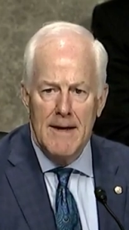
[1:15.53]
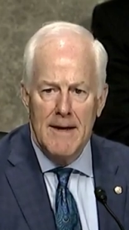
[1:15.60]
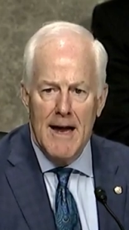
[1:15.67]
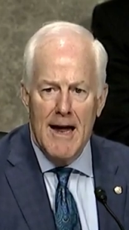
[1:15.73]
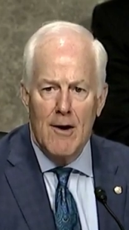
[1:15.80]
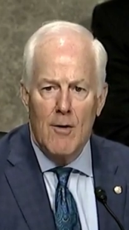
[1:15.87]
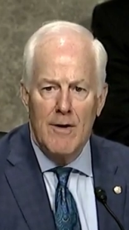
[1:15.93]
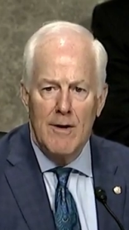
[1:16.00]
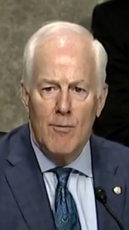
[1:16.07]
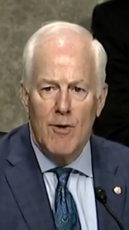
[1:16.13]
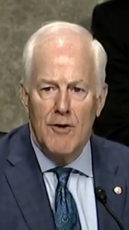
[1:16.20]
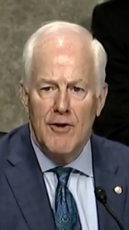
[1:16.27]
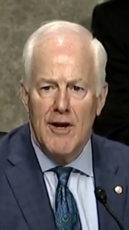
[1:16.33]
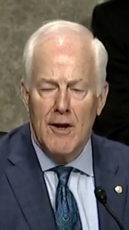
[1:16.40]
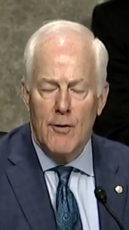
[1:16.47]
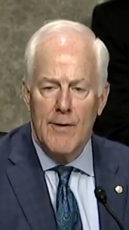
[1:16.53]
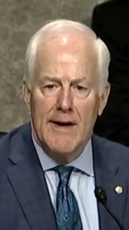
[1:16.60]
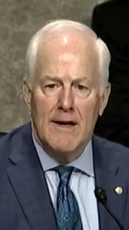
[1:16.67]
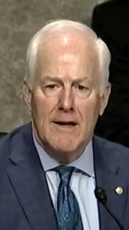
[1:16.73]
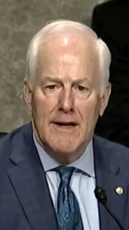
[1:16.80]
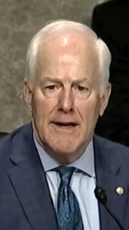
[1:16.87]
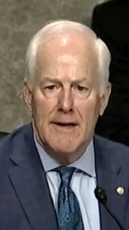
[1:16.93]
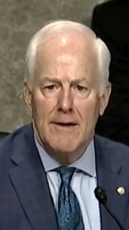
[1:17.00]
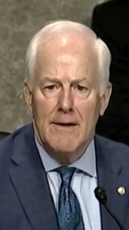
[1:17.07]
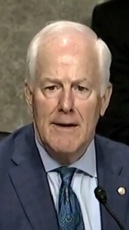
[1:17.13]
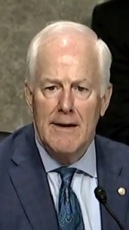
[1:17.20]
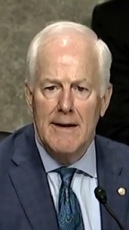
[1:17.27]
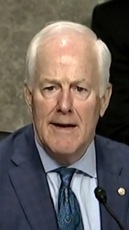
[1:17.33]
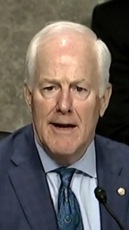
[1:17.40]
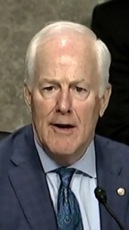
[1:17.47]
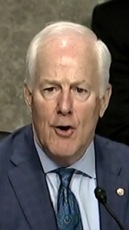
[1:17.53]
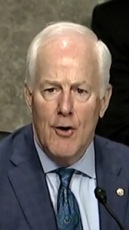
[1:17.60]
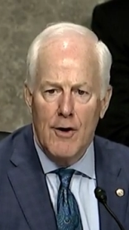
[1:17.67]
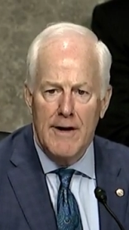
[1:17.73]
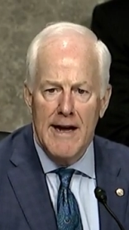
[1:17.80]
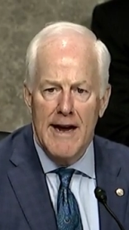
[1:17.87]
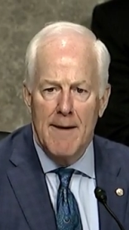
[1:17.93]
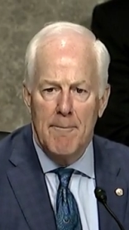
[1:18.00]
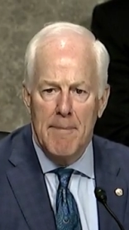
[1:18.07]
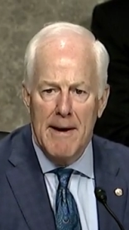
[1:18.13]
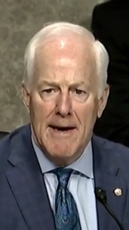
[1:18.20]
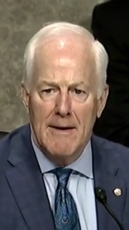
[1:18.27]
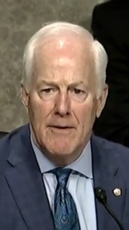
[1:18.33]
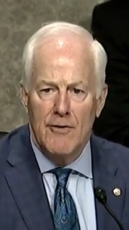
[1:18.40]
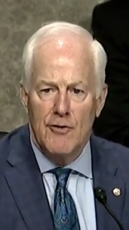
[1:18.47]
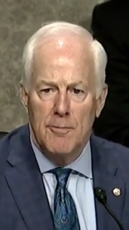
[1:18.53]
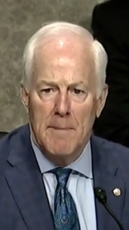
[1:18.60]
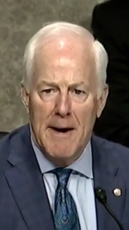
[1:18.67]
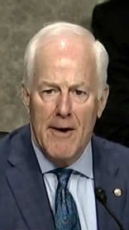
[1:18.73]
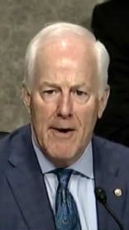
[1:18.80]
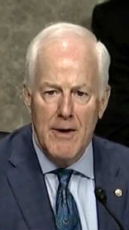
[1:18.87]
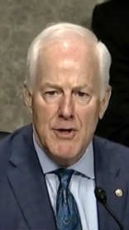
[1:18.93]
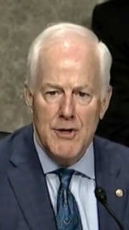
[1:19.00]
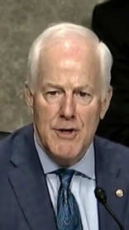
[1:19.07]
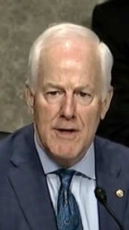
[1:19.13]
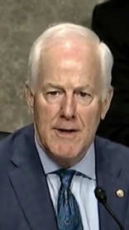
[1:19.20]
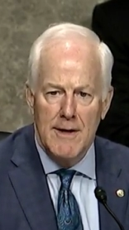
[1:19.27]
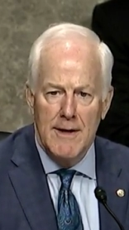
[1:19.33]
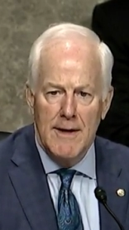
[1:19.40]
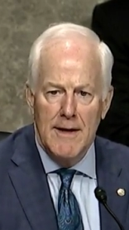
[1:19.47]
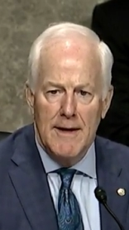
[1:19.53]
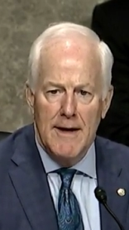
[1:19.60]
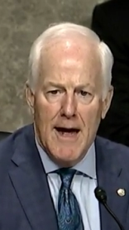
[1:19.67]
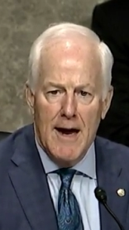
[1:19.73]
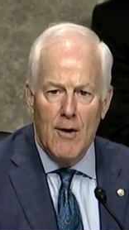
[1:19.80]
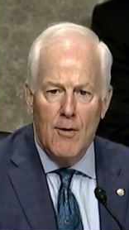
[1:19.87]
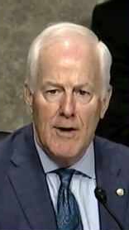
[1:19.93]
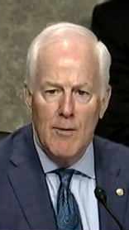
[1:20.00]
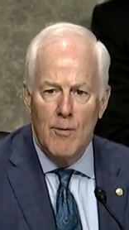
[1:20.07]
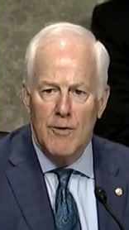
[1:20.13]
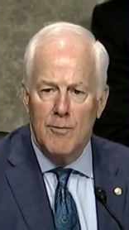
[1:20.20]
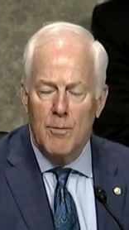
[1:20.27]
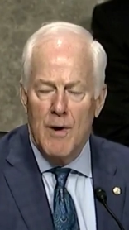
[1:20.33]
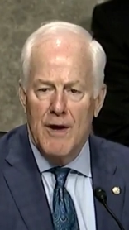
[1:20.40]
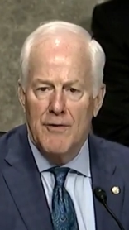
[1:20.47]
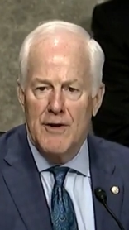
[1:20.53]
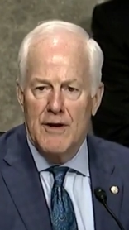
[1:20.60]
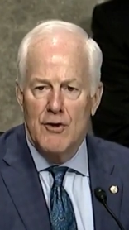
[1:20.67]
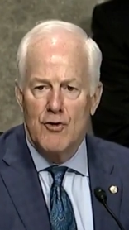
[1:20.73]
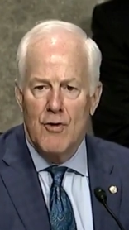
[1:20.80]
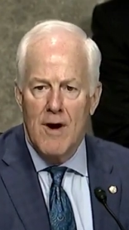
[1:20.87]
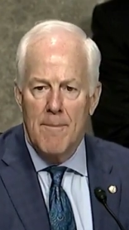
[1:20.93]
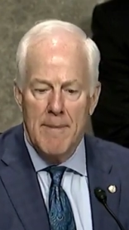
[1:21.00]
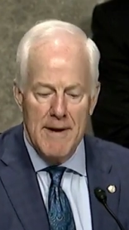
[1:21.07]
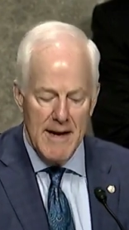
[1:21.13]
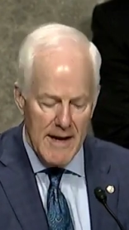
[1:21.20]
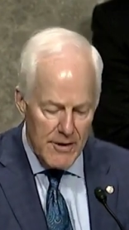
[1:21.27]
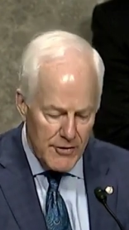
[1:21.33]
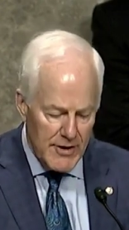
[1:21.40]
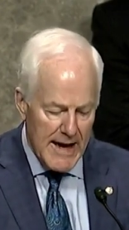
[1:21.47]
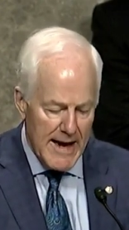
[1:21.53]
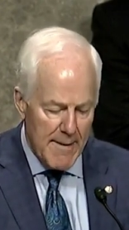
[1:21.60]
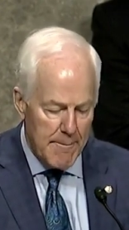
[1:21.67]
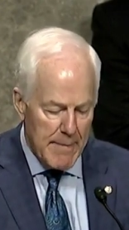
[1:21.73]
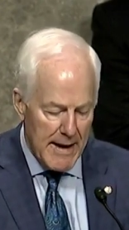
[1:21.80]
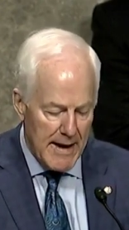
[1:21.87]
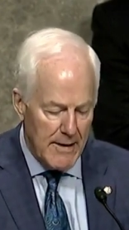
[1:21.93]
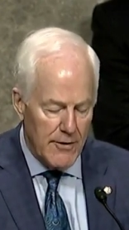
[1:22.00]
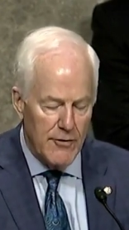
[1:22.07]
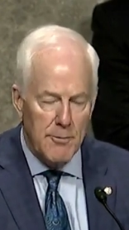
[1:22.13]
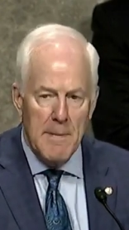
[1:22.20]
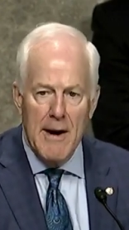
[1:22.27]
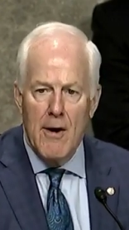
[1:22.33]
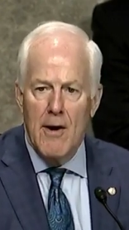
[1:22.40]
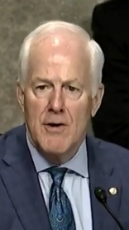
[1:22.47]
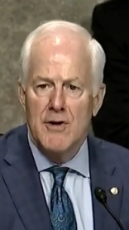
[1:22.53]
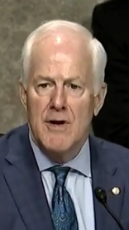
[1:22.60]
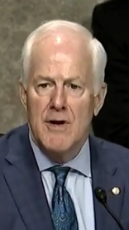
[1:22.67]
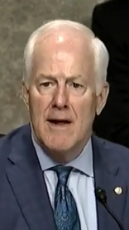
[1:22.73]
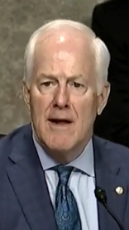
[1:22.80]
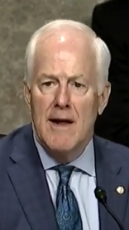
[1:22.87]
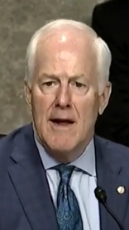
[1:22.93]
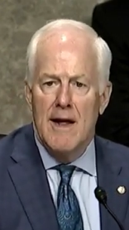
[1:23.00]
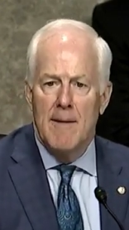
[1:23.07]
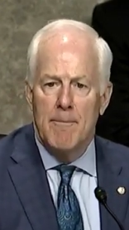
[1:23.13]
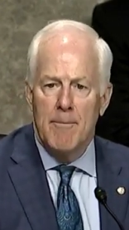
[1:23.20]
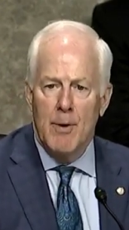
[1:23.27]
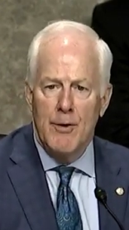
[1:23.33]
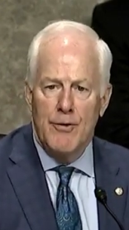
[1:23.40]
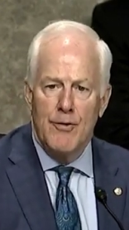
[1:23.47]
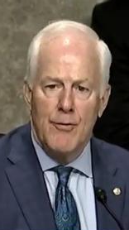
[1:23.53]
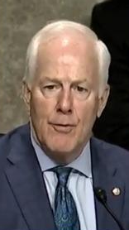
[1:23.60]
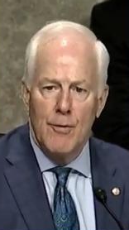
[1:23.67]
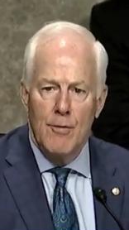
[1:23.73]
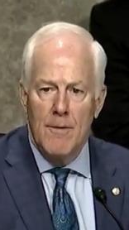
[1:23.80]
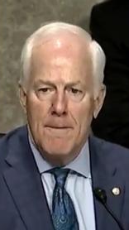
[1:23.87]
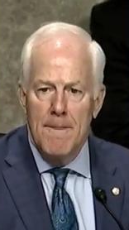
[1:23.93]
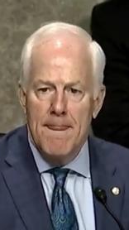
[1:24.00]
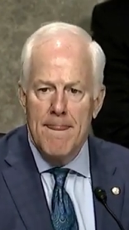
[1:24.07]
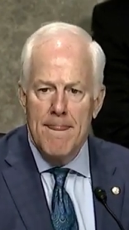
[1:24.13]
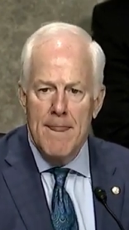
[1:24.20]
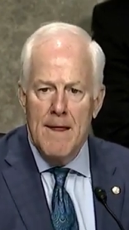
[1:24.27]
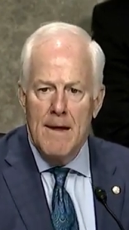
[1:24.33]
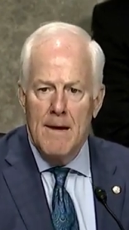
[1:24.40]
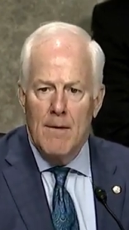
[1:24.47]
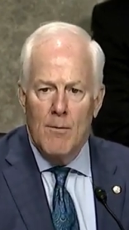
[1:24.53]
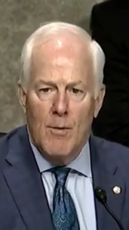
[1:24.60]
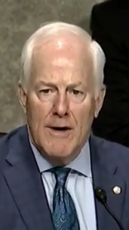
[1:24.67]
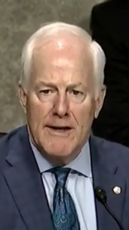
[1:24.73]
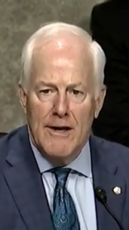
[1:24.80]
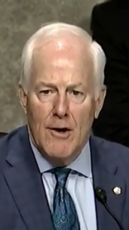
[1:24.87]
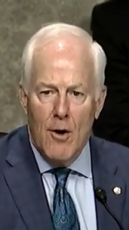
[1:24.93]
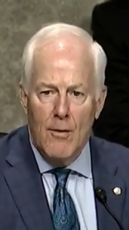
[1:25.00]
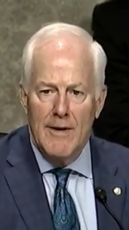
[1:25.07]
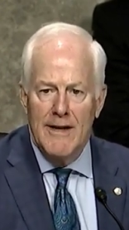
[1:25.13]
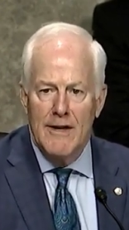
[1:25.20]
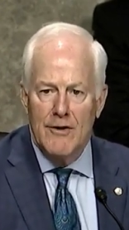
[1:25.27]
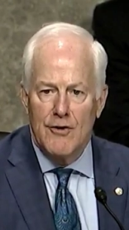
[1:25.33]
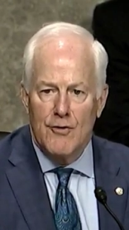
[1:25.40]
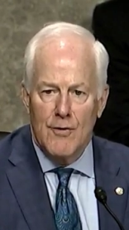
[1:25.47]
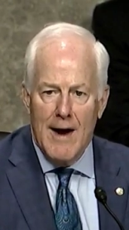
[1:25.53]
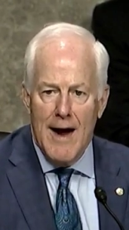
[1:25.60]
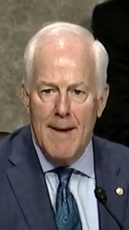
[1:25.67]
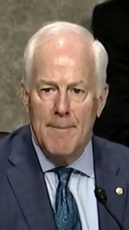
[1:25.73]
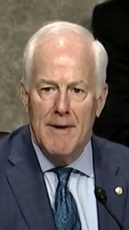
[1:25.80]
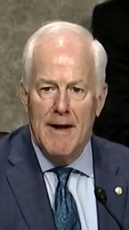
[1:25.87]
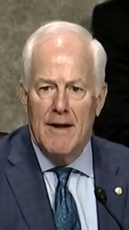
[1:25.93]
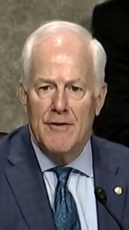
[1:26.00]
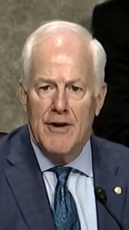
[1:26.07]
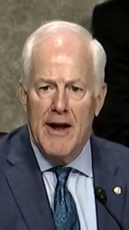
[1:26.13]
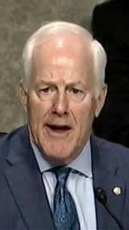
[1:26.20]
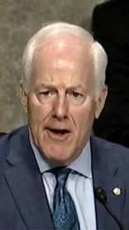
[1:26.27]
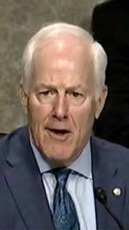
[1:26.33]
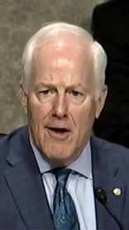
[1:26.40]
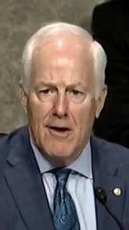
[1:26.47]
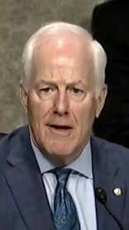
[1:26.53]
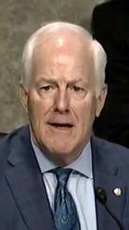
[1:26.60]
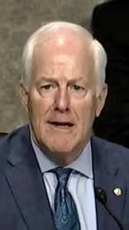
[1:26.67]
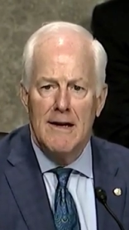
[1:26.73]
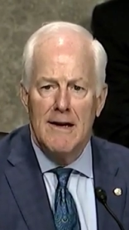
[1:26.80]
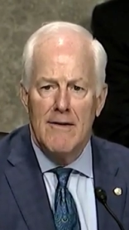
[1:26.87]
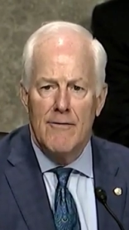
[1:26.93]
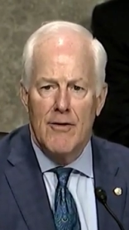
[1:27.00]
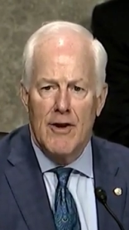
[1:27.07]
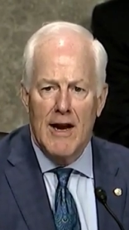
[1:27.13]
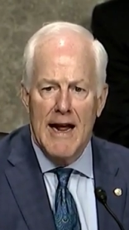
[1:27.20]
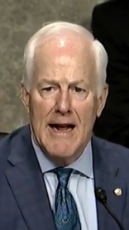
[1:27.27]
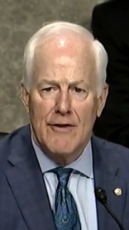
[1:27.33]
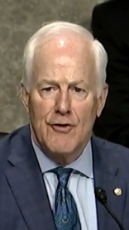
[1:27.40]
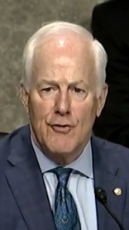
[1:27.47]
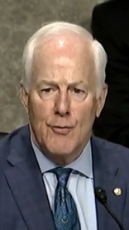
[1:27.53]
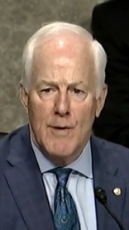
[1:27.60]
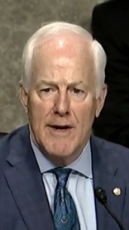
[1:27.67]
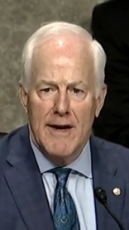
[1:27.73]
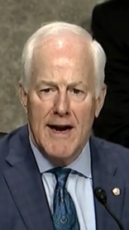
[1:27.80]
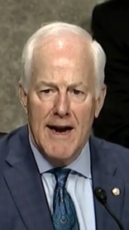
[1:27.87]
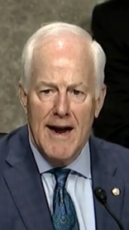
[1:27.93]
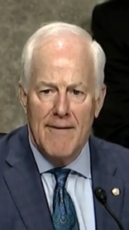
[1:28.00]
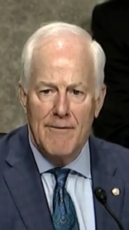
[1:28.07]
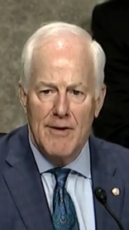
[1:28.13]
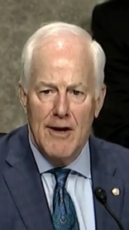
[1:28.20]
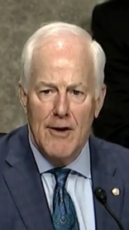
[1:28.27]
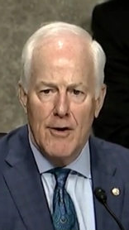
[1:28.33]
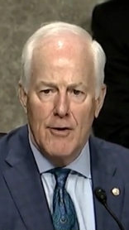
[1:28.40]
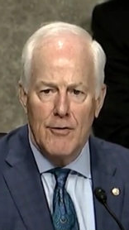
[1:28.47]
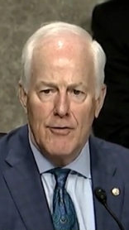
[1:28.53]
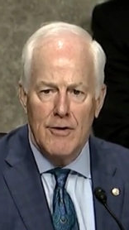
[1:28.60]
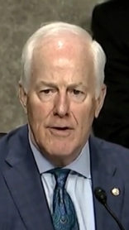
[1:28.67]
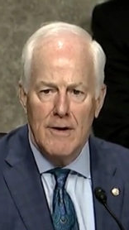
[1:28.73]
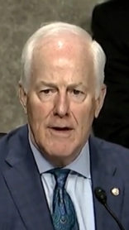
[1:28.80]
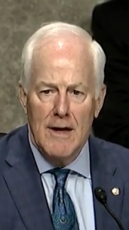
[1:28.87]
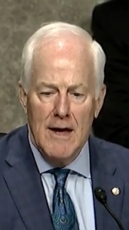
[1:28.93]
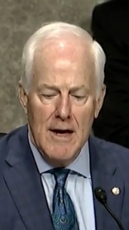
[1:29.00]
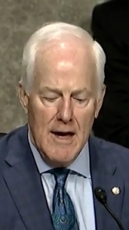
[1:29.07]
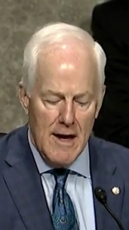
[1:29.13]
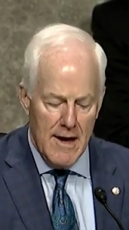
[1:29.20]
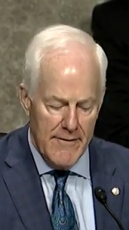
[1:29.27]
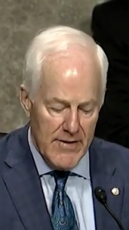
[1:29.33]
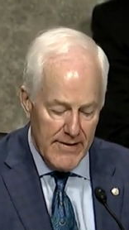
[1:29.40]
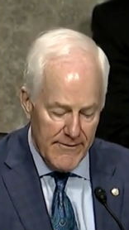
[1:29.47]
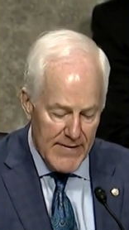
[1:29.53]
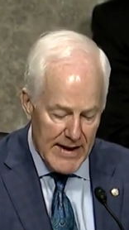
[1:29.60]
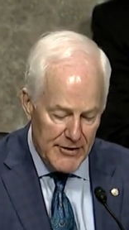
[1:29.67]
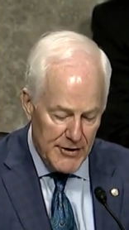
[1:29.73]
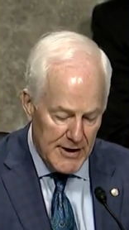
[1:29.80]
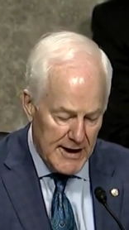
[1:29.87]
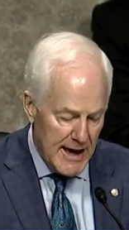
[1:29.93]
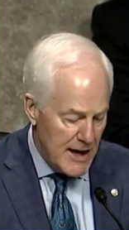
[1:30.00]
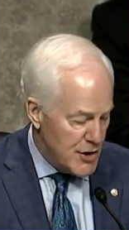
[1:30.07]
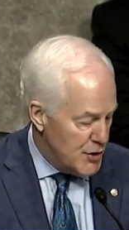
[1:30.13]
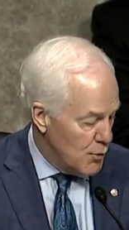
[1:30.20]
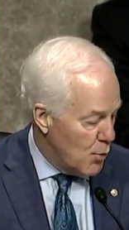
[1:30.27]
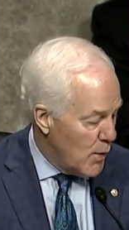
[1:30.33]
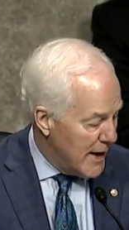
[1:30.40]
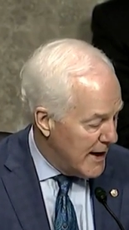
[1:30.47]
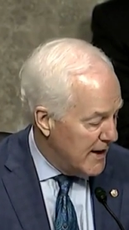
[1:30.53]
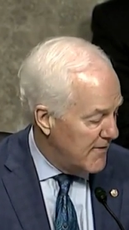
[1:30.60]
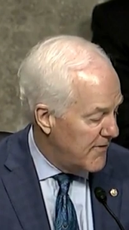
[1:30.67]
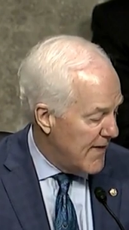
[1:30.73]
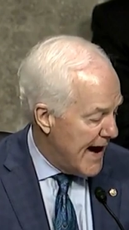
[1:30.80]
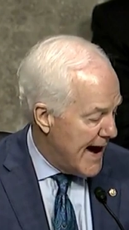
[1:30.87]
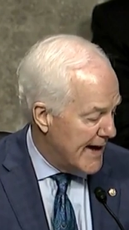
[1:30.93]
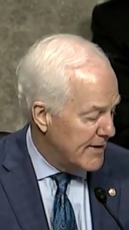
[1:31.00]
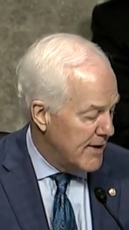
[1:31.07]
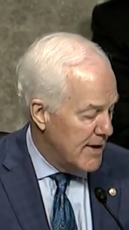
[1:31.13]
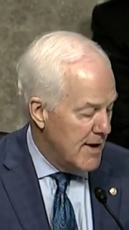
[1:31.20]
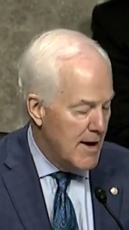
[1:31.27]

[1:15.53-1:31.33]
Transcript: Not only was Hillary Clinton and her campaign disparaged, not only was President Trump and his campaign disparaged and put through what can only be described as hell for the last three and a half years of an investigation when, in fact,